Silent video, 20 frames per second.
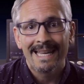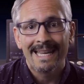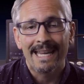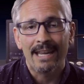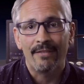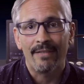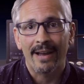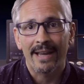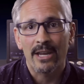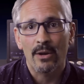
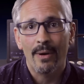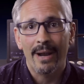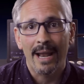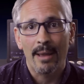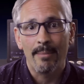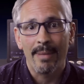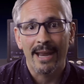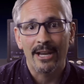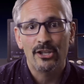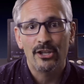evaluate
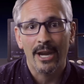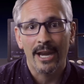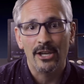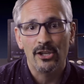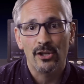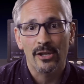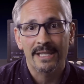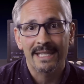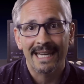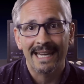and make
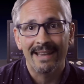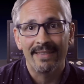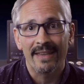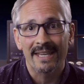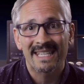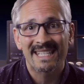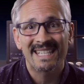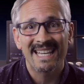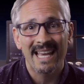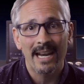changes in the
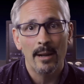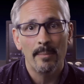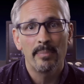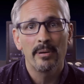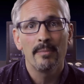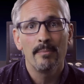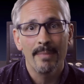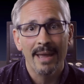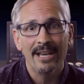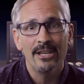
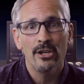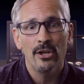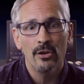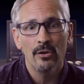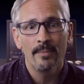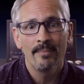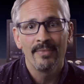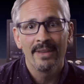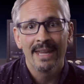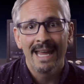setup
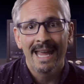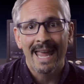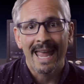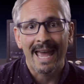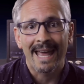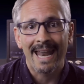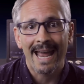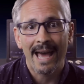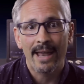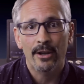menu,
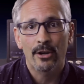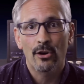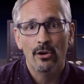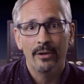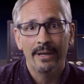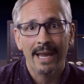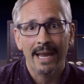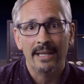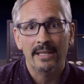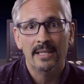and how to
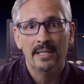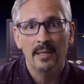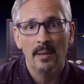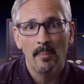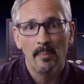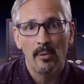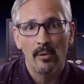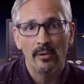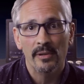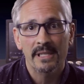create
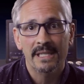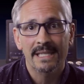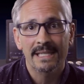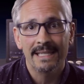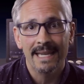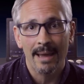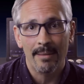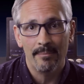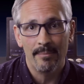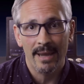simple
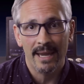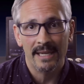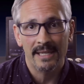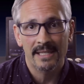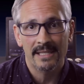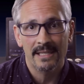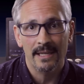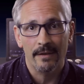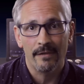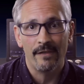
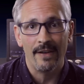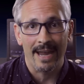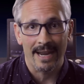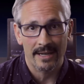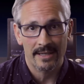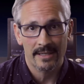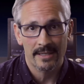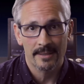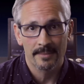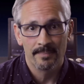step-based
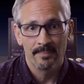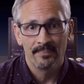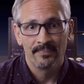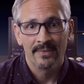effects.